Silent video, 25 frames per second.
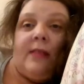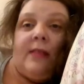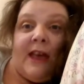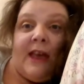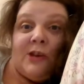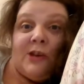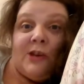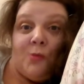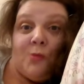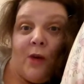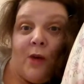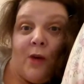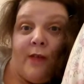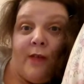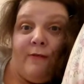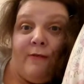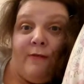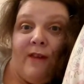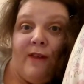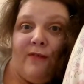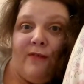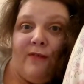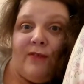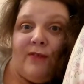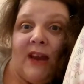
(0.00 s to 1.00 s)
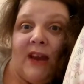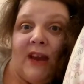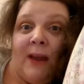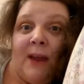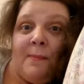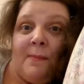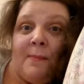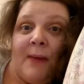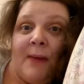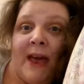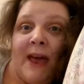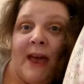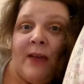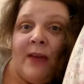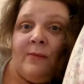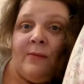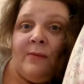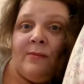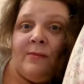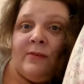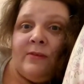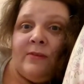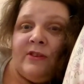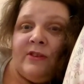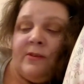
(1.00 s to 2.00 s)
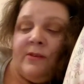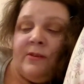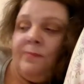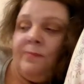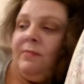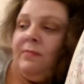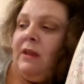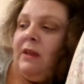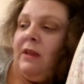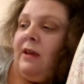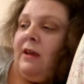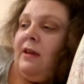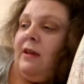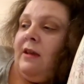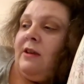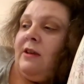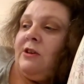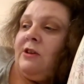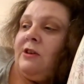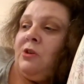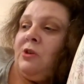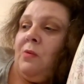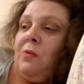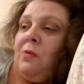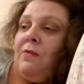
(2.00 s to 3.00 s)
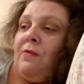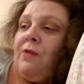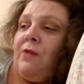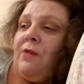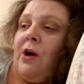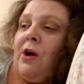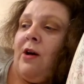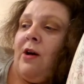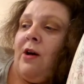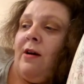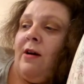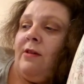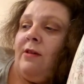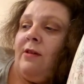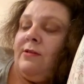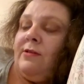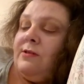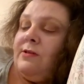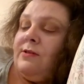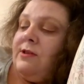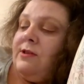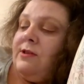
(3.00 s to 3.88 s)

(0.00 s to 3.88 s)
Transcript: That's worth £15. So we've got